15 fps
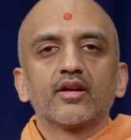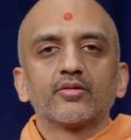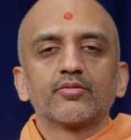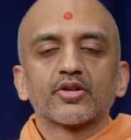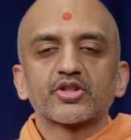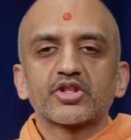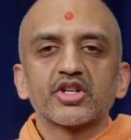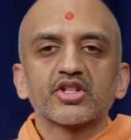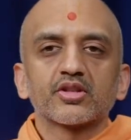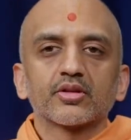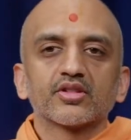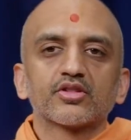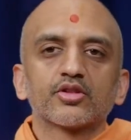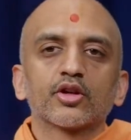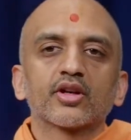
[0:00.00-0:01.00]
Vashisht
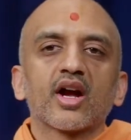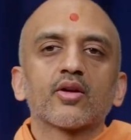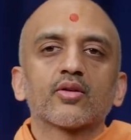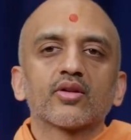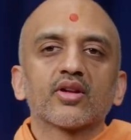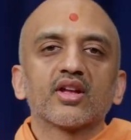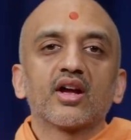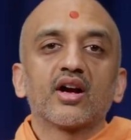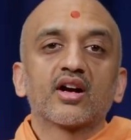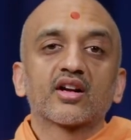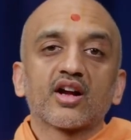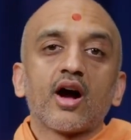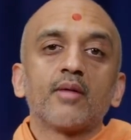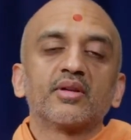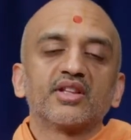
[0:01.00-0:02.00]
took out a
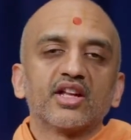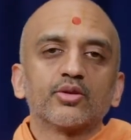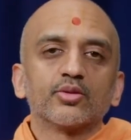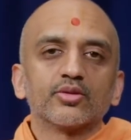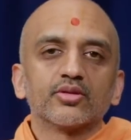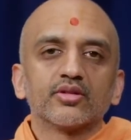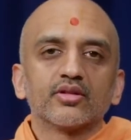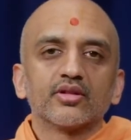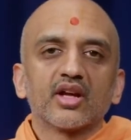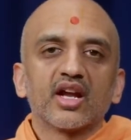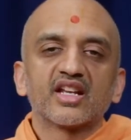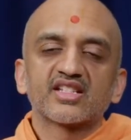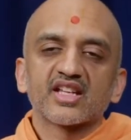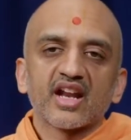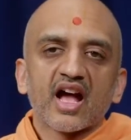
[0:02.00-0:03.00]
Kama Dhenu,
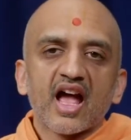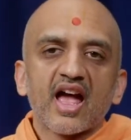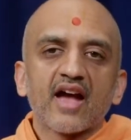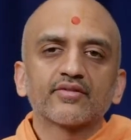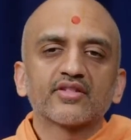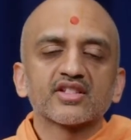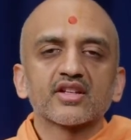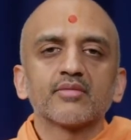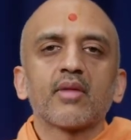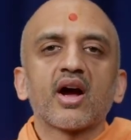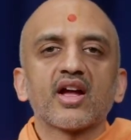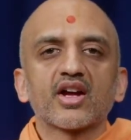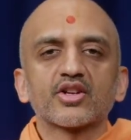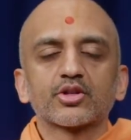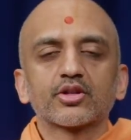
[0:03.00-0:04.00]
and he said, "I have this in
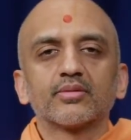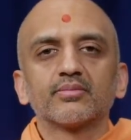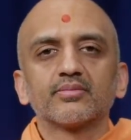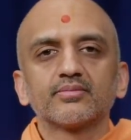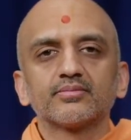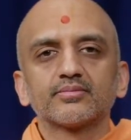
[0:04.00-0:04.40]
my ashram."